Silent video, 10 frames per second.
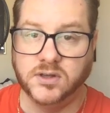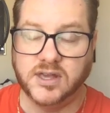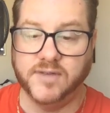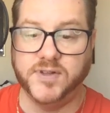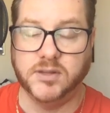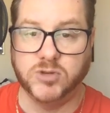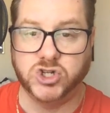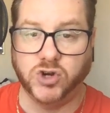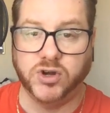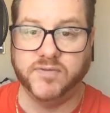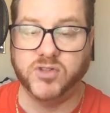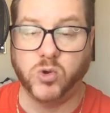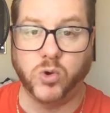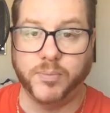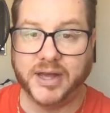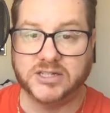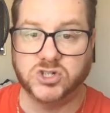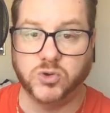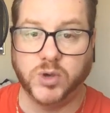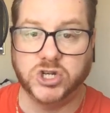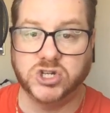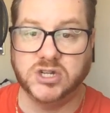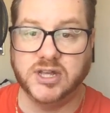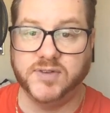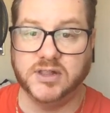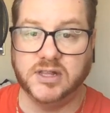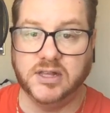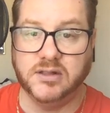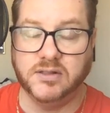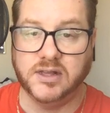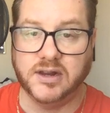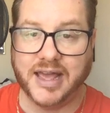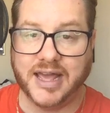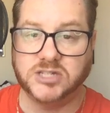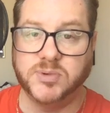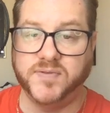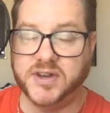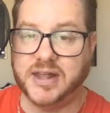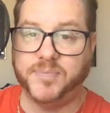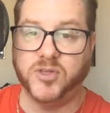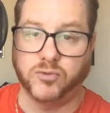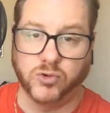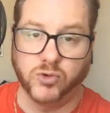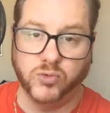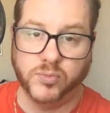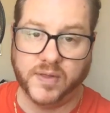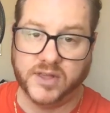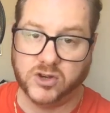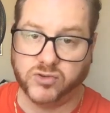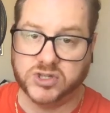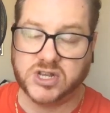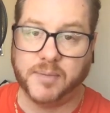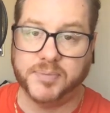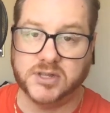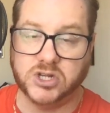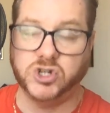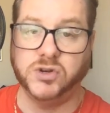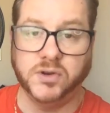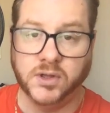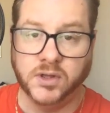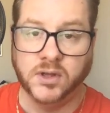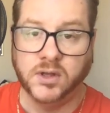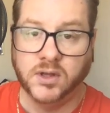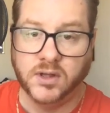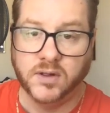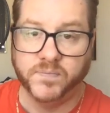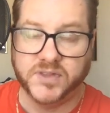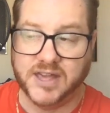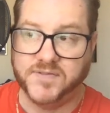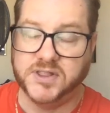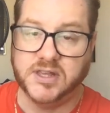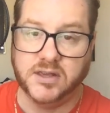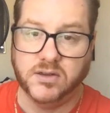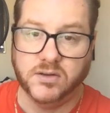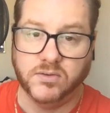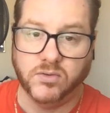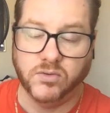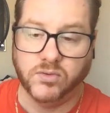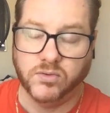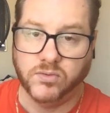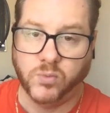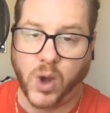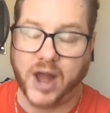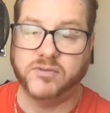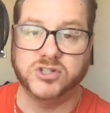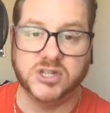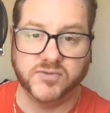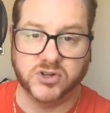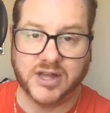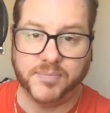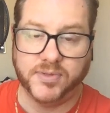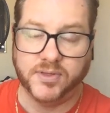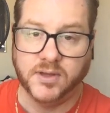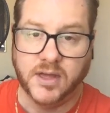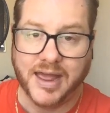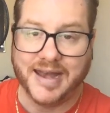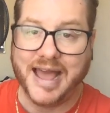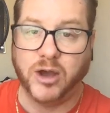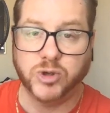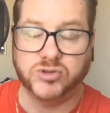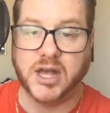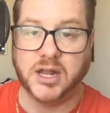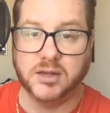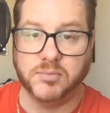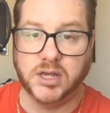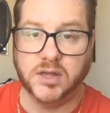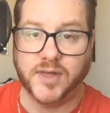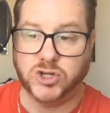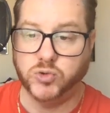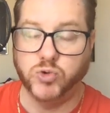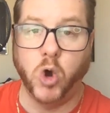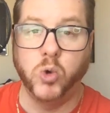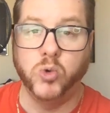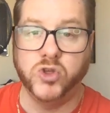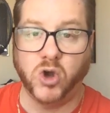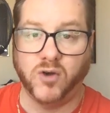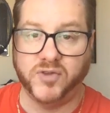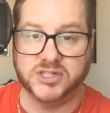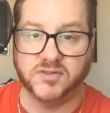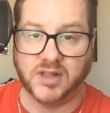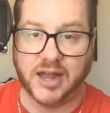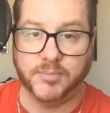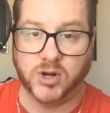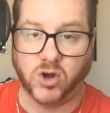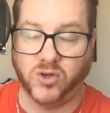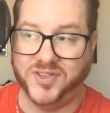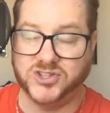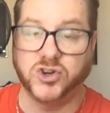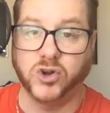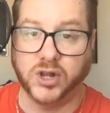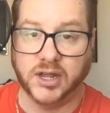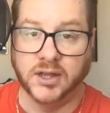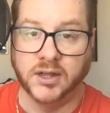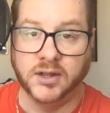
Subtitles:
given the maturity of the quarterback situation, given the enhancement of the depth of the room and the increased competition, given the wide receiver depth, and now you're telling me that you know who the offensive linemen are this early,